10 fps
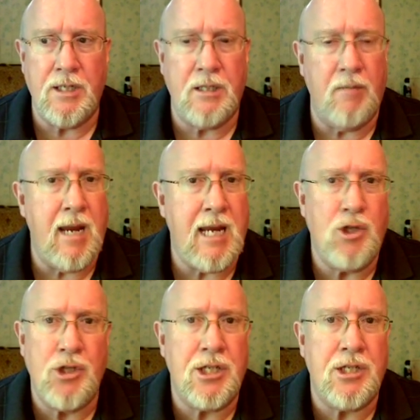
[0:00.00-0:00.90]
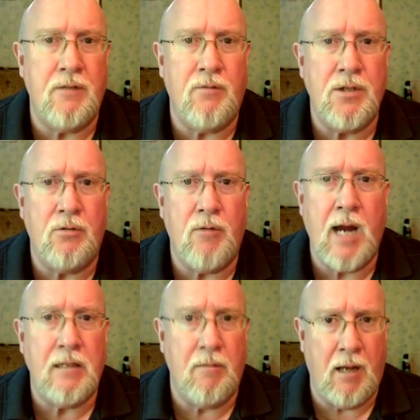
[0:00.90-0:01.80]
What's the main gist of
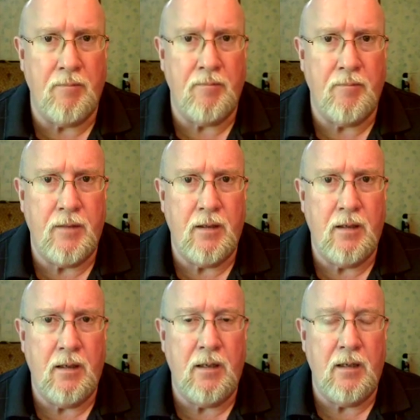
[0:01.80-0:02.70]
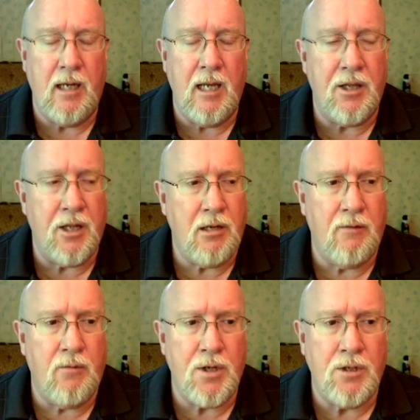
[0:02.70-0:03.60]
what you're writing about?
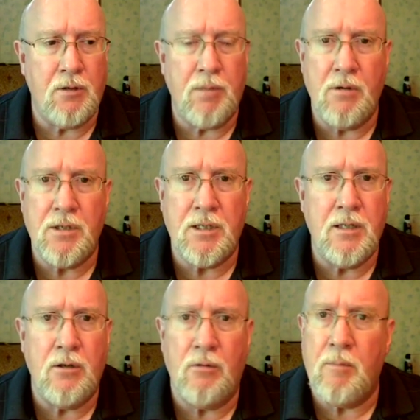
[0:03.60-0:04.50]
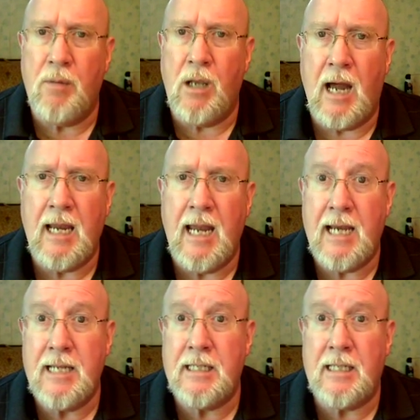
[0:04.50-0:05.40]
And think of what you're posting your
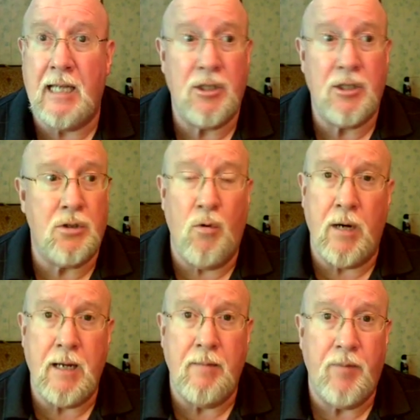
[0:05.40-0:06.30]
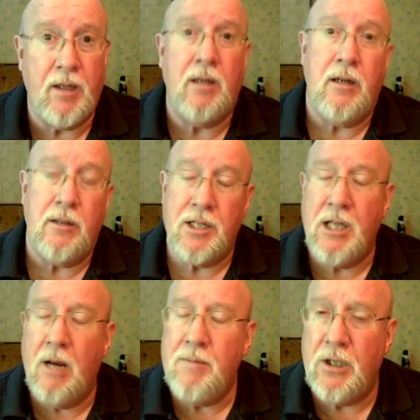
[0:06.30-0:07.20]
reply as like a story.
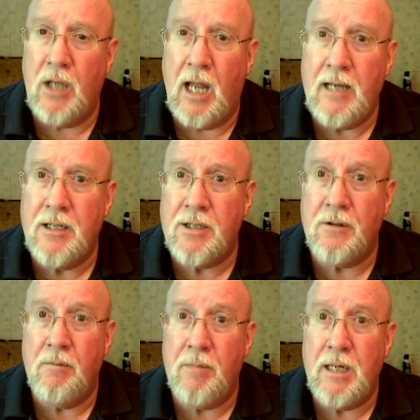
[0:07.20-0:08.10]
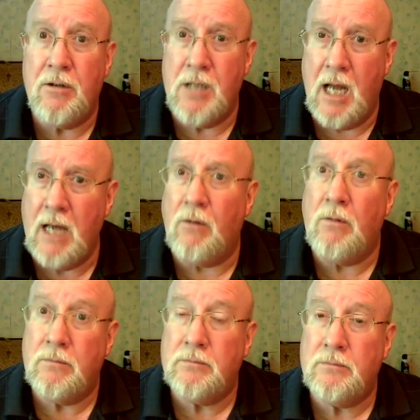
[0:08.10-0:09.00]
The subject line is going to be your
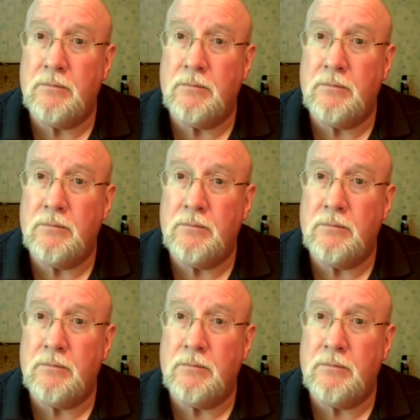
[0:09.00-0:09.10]
title.